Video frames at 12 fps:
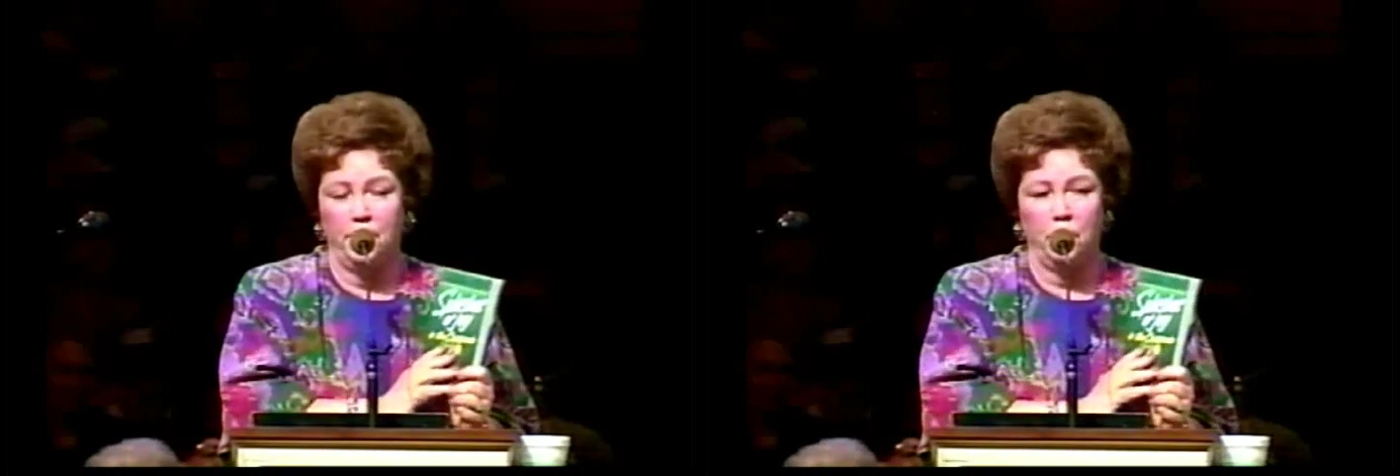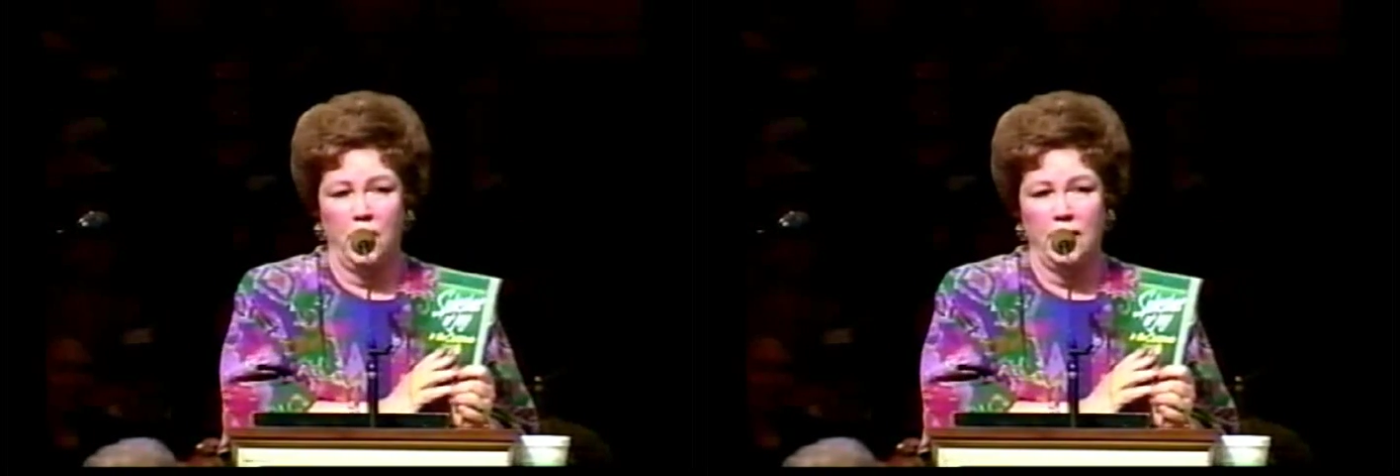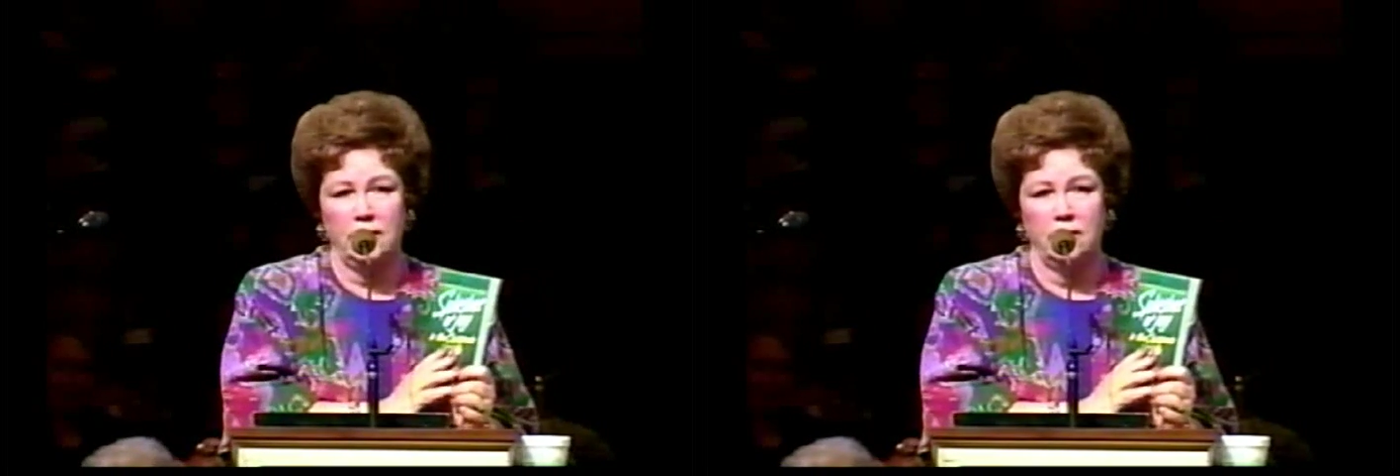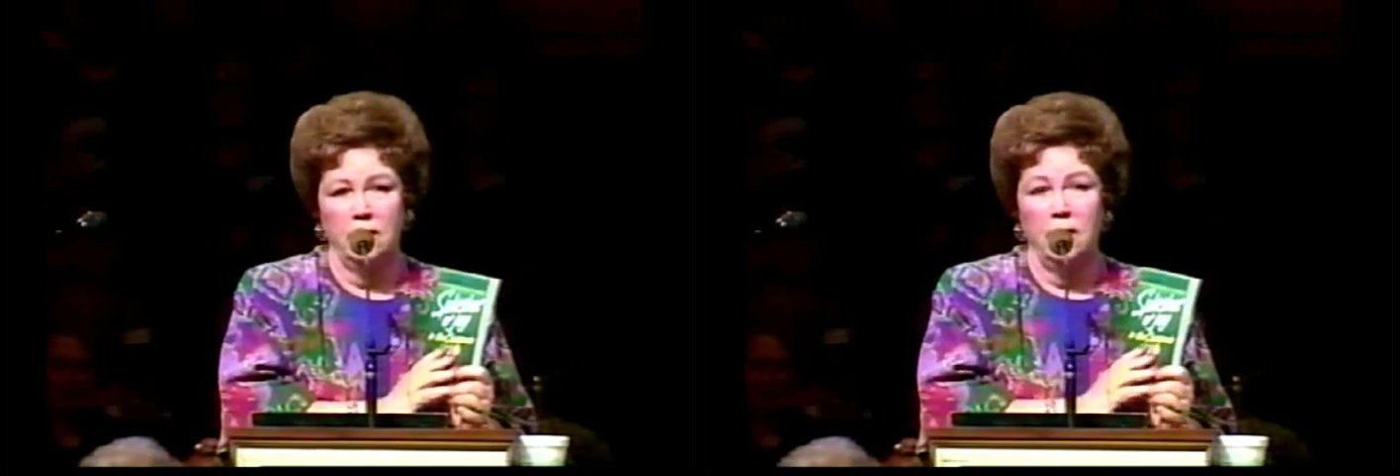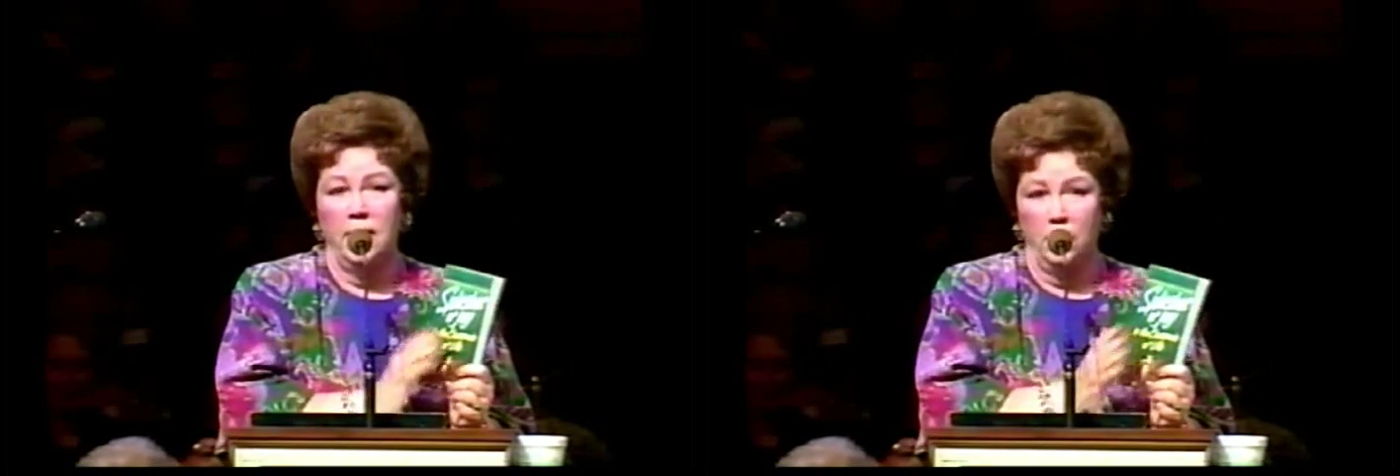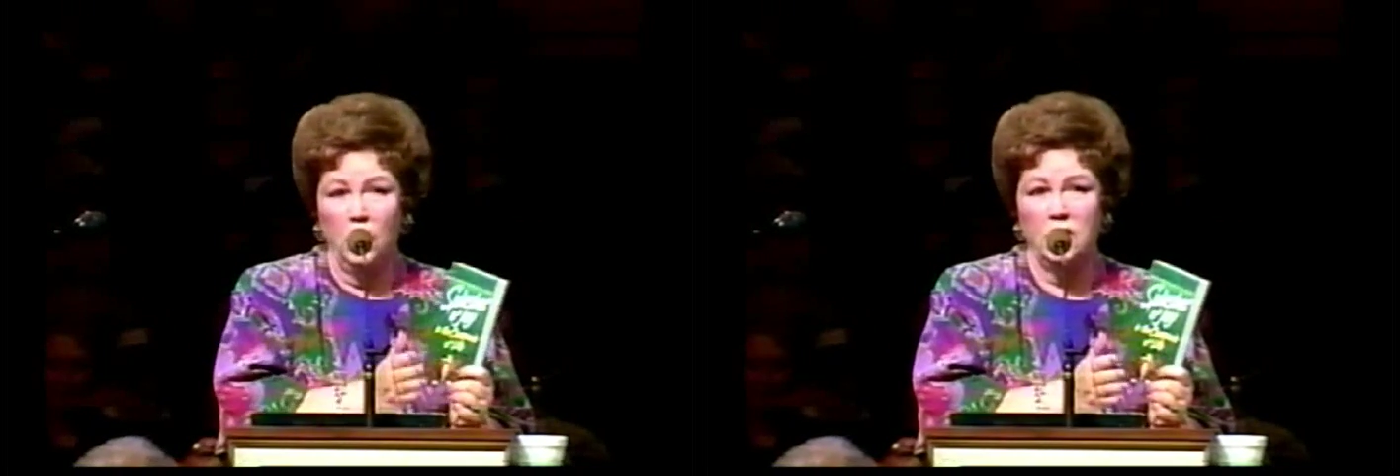depressed.
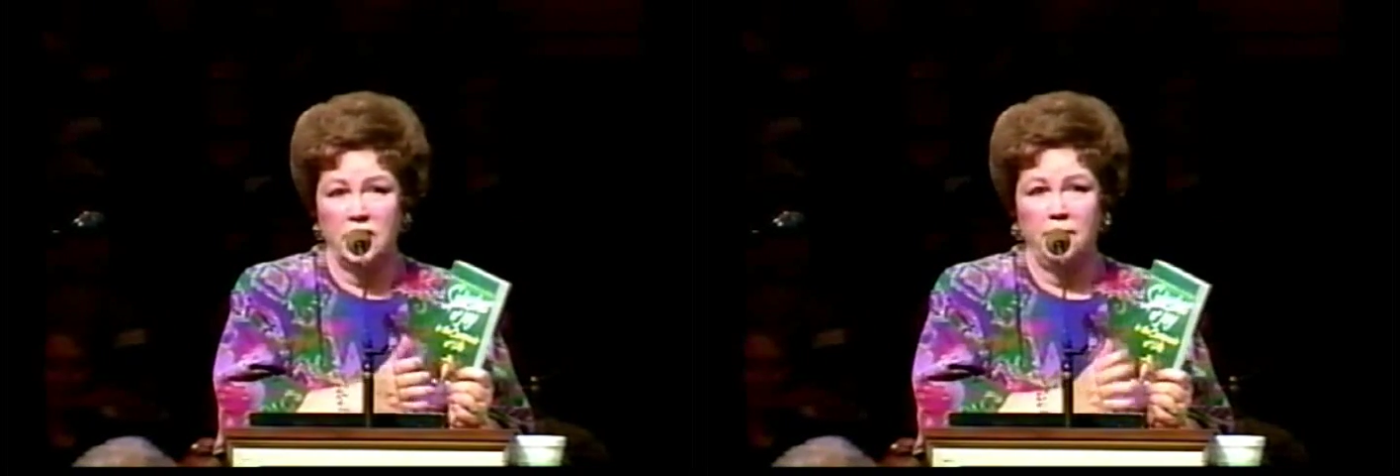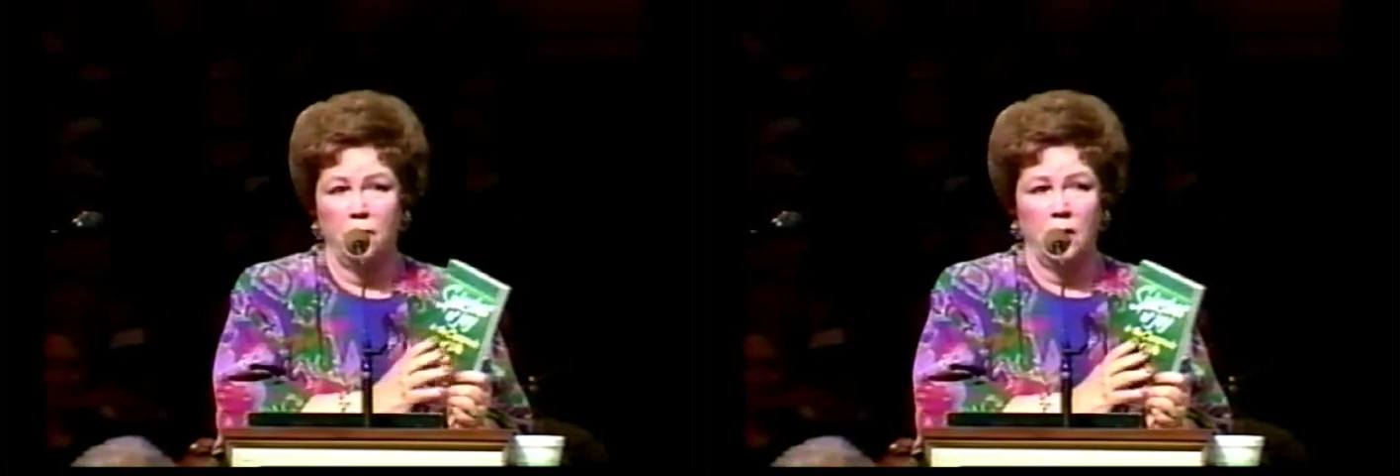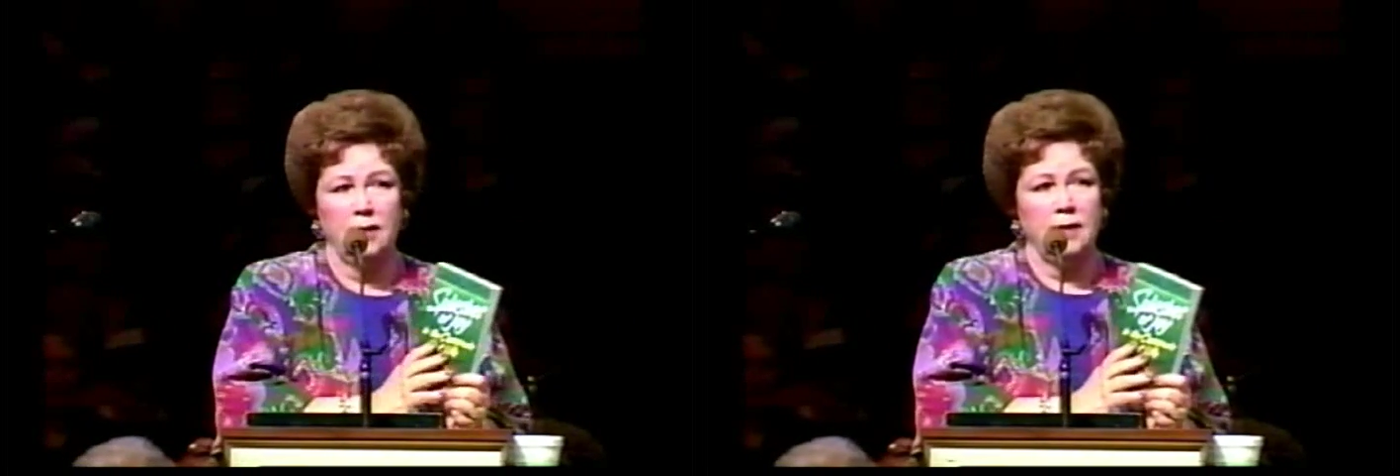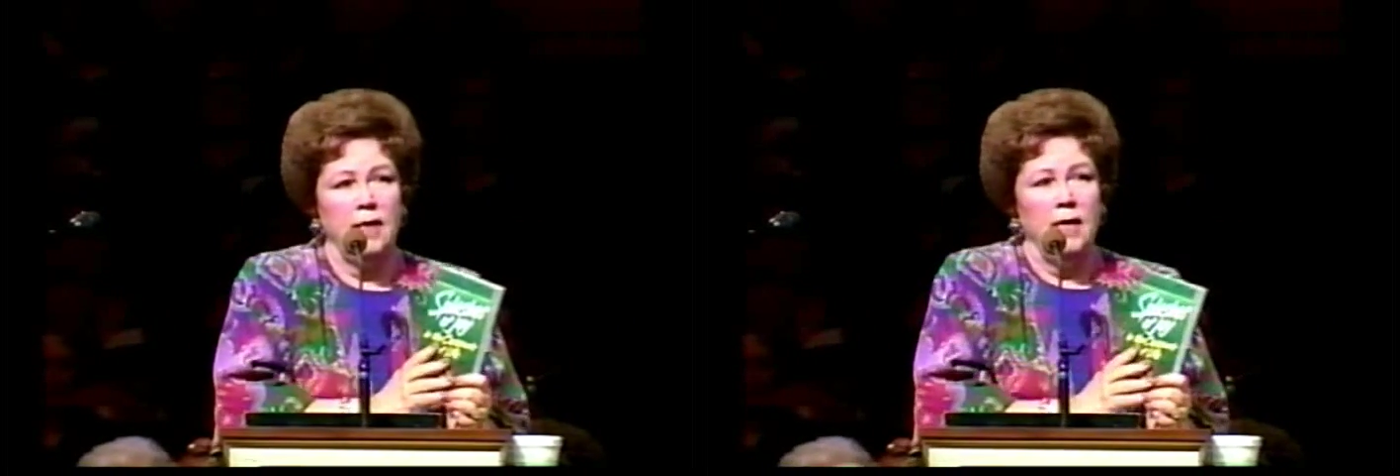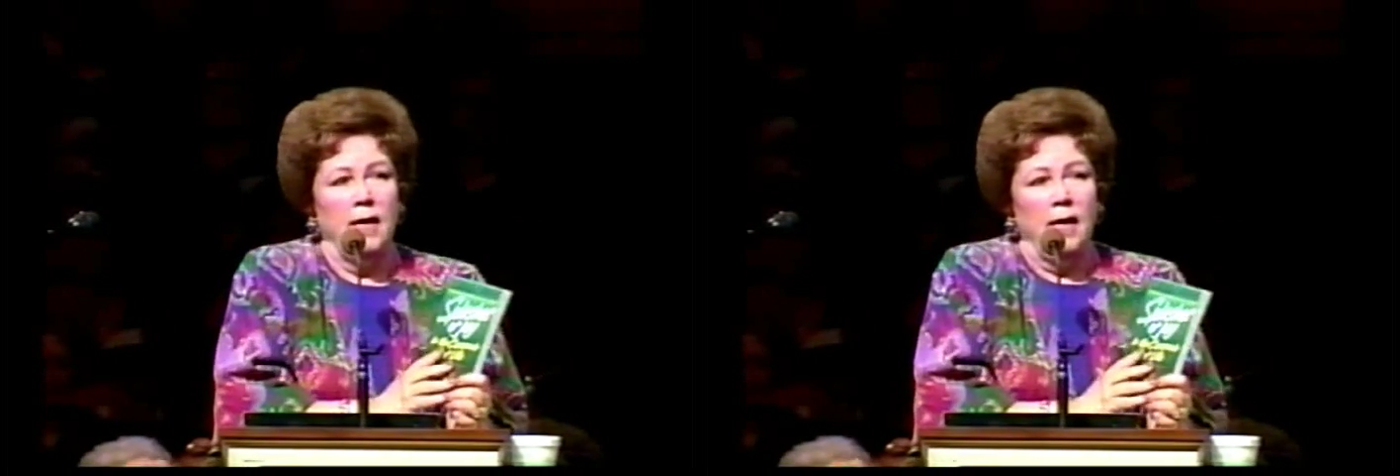He was depressed.